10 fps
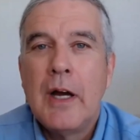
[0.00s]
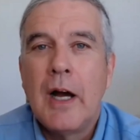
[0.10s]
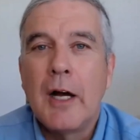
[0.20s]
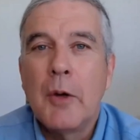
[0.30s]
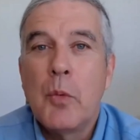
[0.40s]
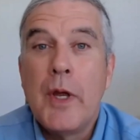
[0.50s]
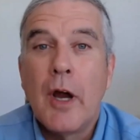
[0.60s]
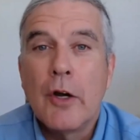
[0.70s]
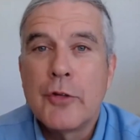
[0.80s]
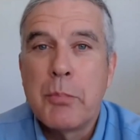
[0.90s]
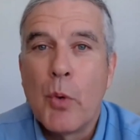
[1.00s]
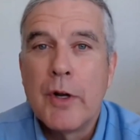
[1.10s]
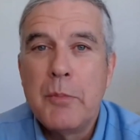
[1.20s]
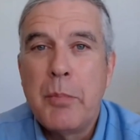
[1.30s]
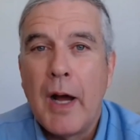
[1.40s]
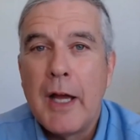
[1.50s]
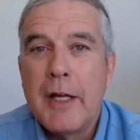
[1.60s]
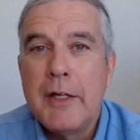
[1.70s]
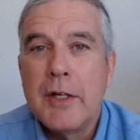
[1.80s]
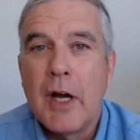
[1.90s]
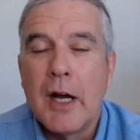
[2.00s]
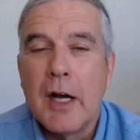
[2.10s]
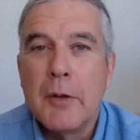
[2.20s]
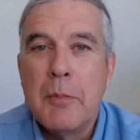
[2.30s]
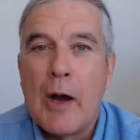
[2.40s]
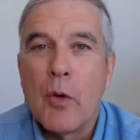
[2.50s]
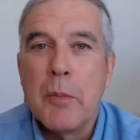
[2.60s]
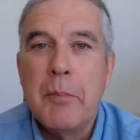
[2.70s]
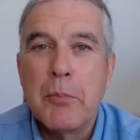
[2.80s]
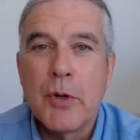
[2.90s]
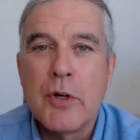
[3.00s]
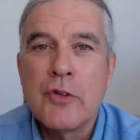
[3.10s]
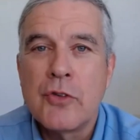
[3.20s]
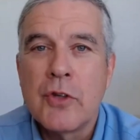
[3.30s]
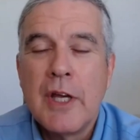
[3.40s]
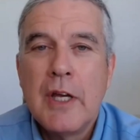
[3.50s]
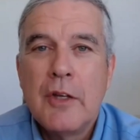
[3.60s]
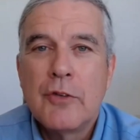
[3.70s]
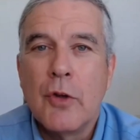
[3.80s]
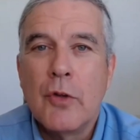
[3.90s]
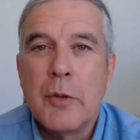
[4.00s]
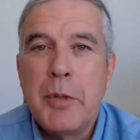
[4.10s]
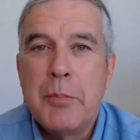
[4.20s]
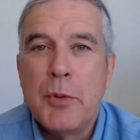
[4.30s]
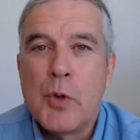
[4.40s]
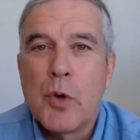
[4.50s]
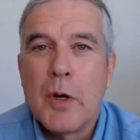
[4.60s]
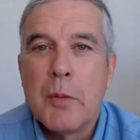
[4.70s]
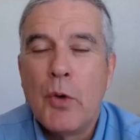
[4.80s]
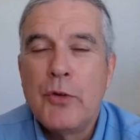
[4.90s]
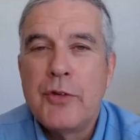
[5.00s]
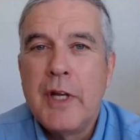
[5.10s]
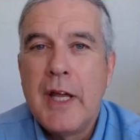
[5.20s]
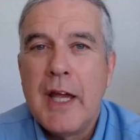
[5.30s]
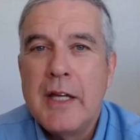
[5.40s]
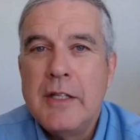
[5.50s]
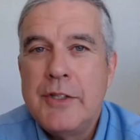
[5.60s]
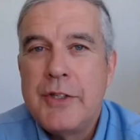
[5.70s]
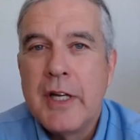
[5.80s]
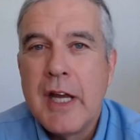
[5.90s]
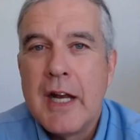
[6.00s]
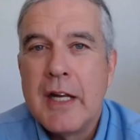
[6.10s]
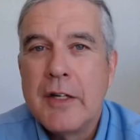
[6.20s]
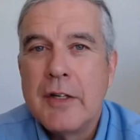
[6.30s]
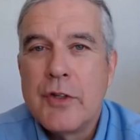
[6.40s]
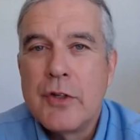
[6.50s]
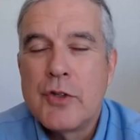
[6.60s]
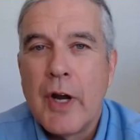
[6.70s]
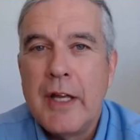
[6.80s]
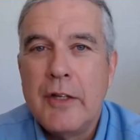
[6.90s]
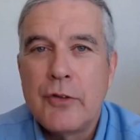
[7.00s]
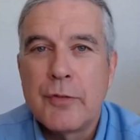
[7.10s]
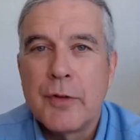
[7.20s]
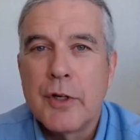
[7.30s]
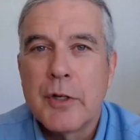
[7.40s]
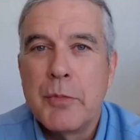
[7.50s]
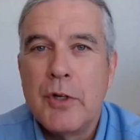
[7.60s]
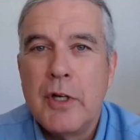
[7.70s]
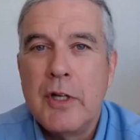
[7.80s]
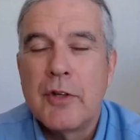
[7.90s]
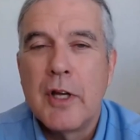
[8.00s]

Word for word: Uh, we are supported by um, our members. So the people who are most engaged in getting trains for communities